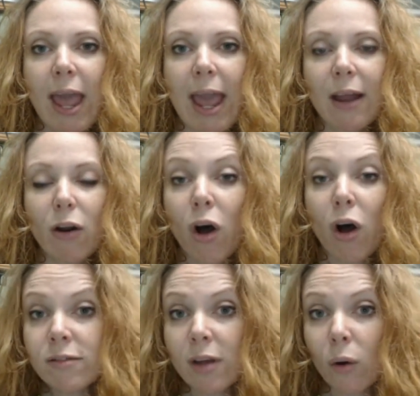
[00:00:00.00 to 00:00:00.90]
And
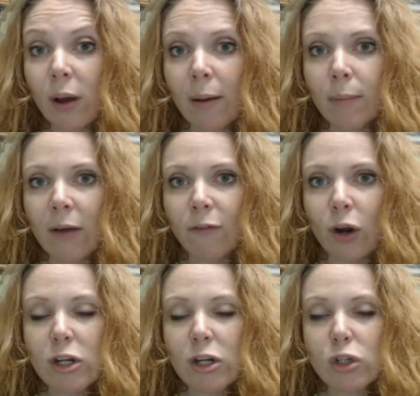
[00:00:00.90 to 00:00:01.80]
also, if you're
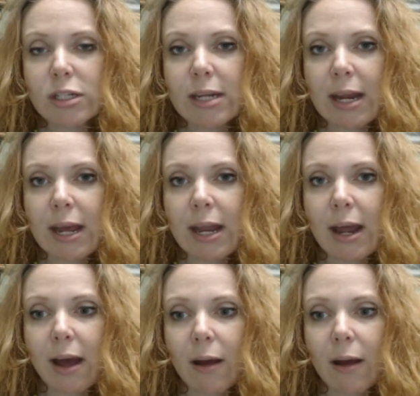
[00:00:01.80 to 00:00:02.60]
interested in